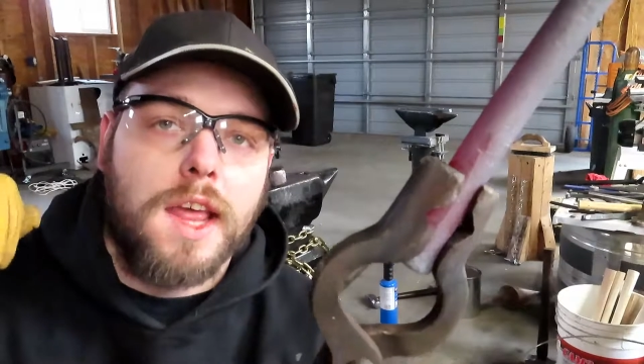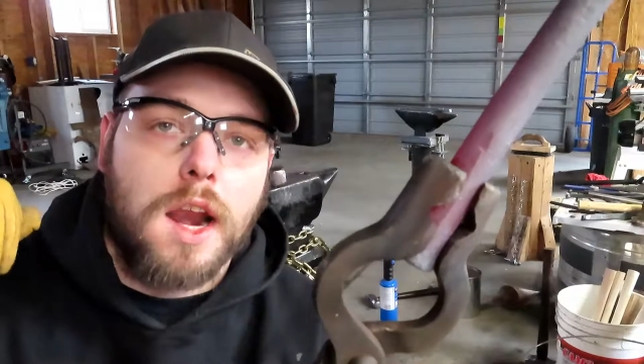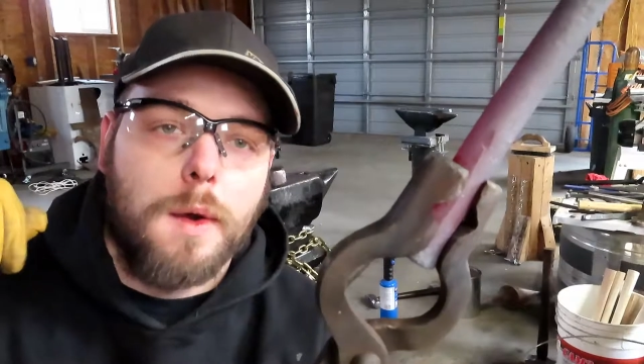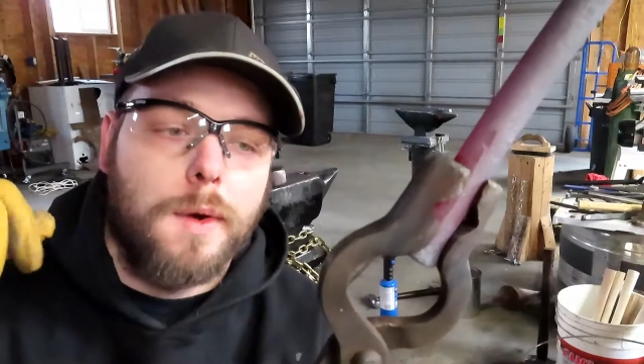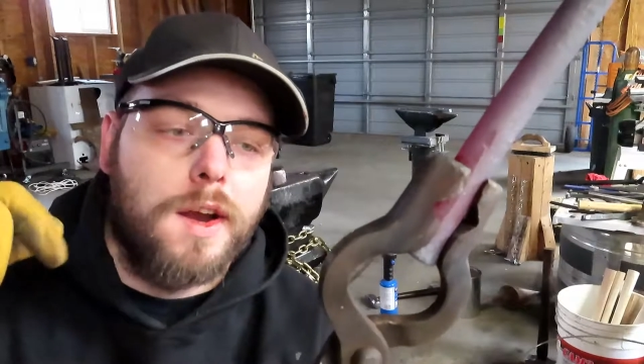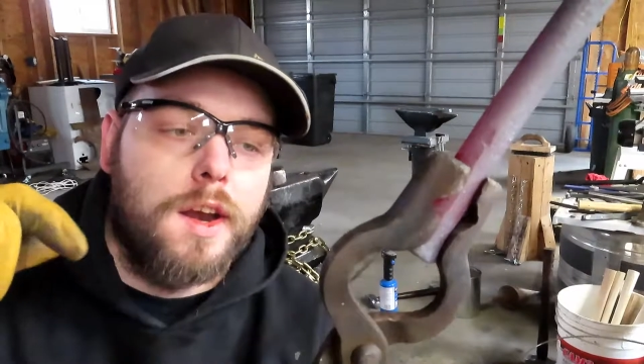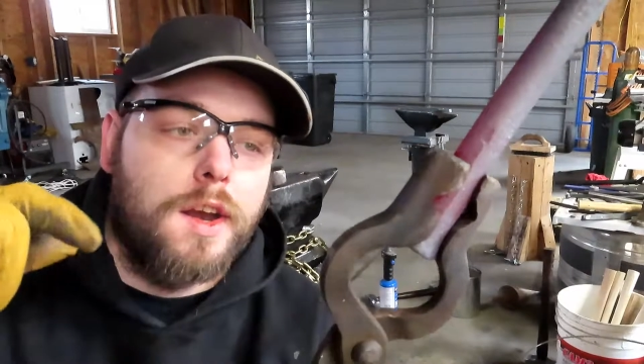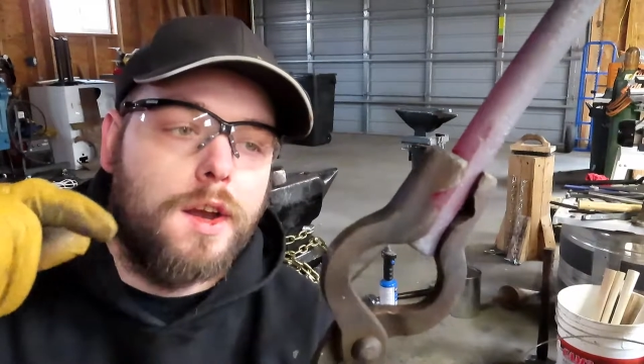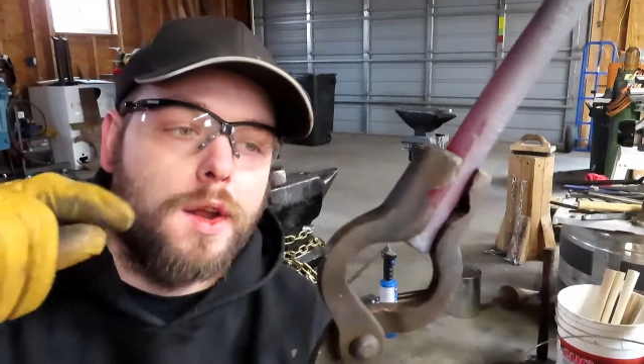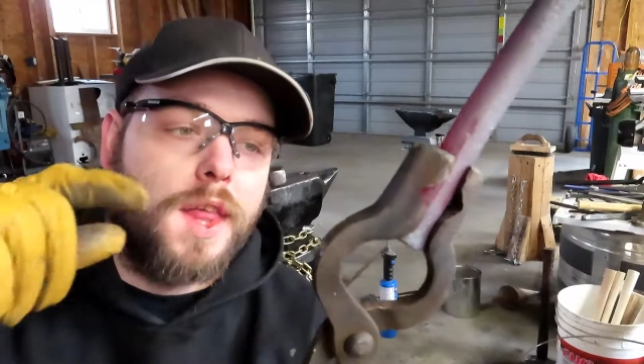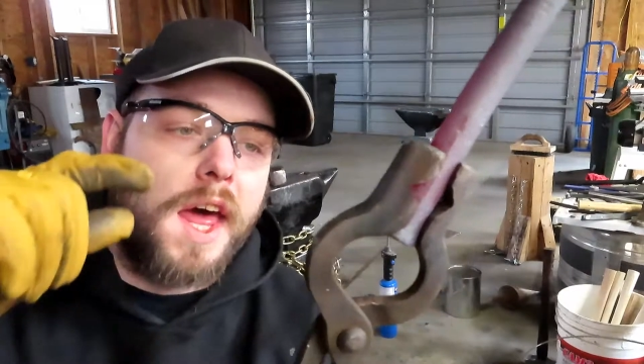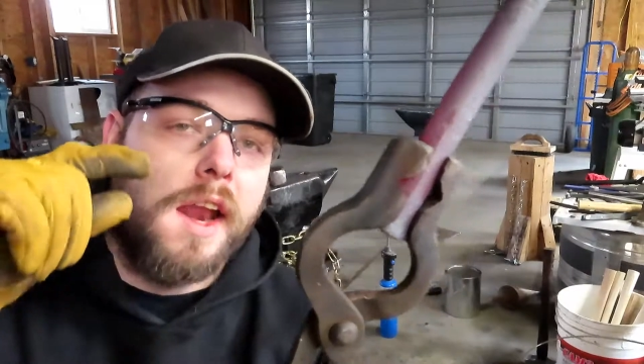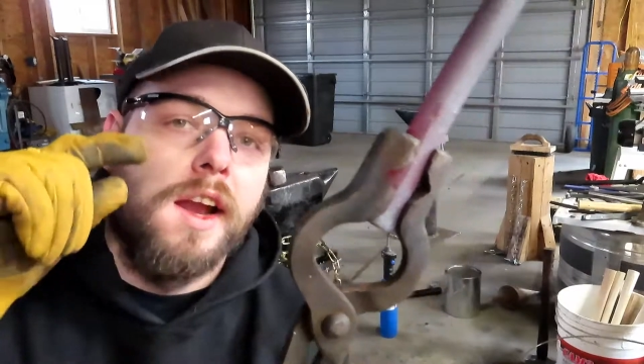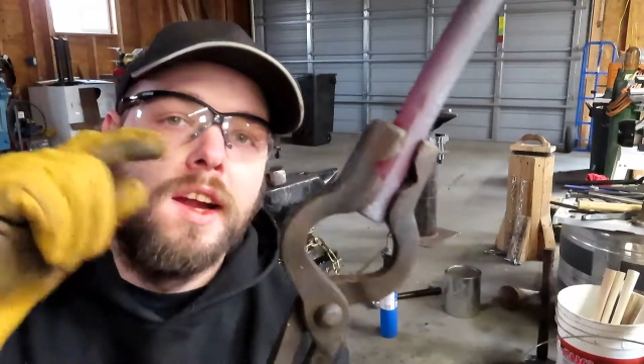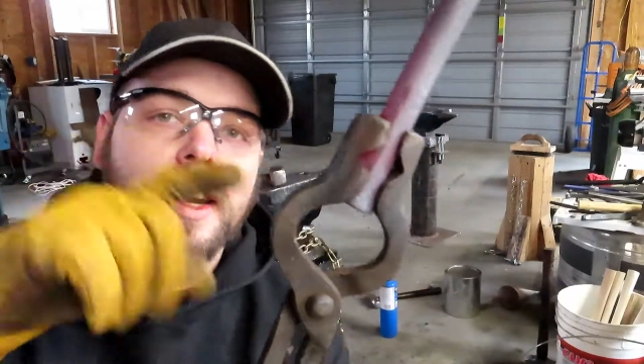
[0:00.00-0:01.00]
that I wanted to do
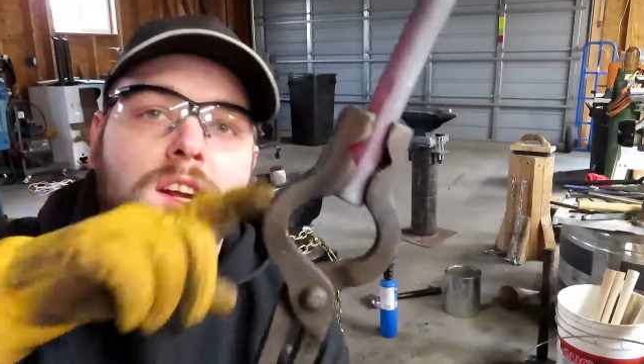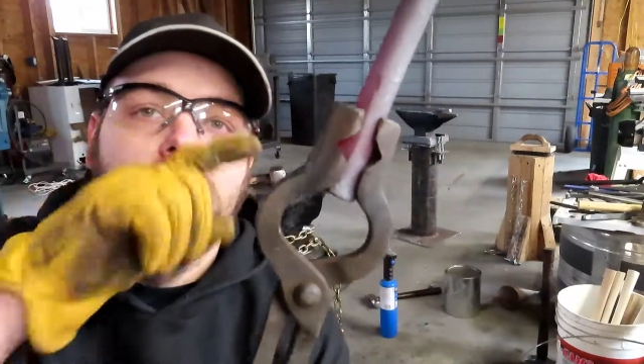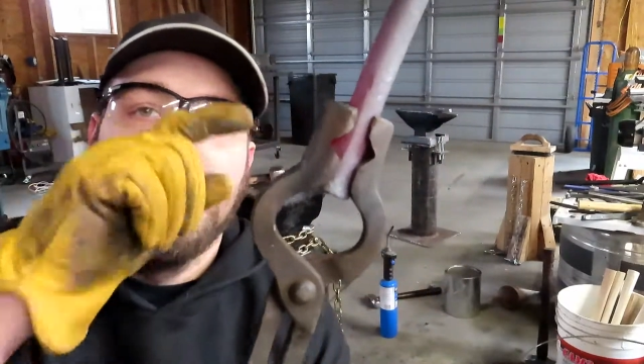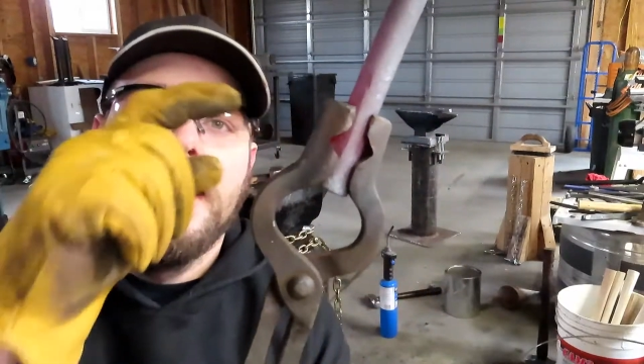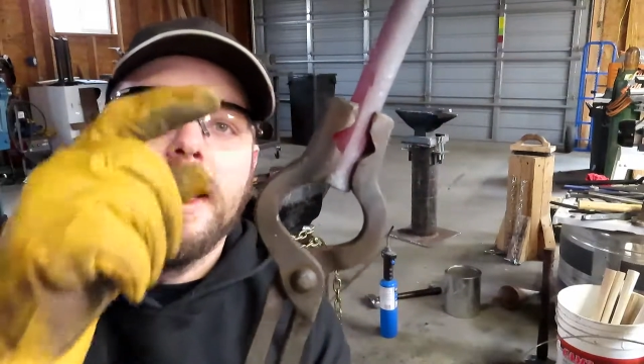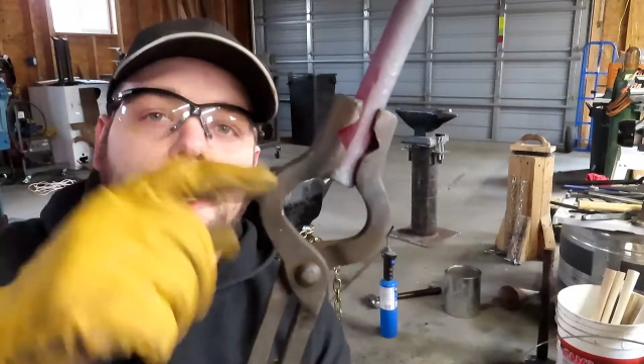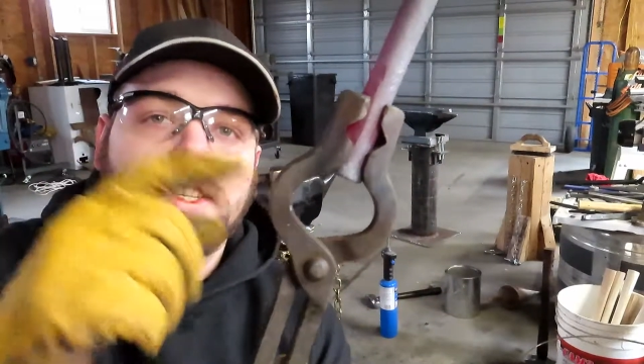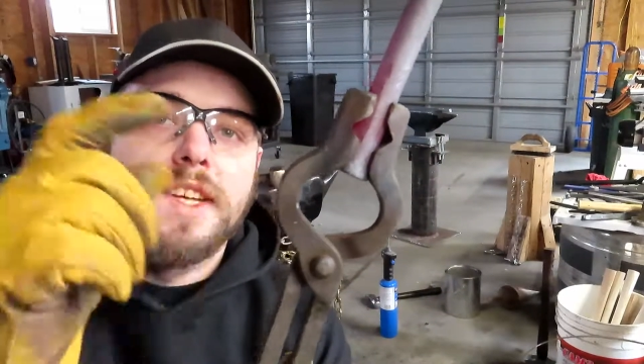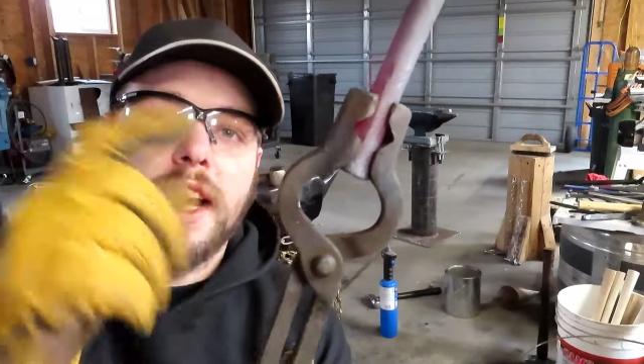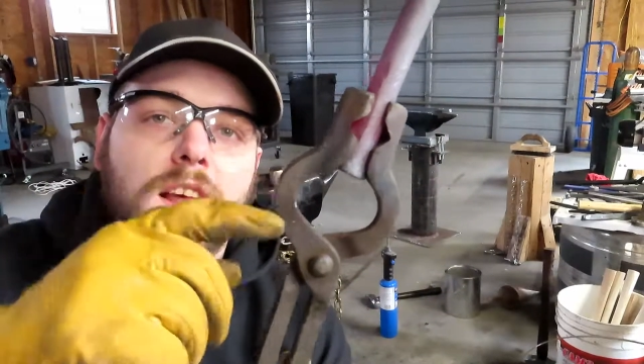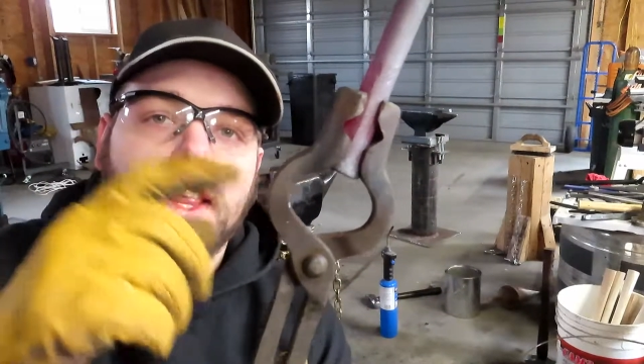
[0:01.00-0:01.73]
that is the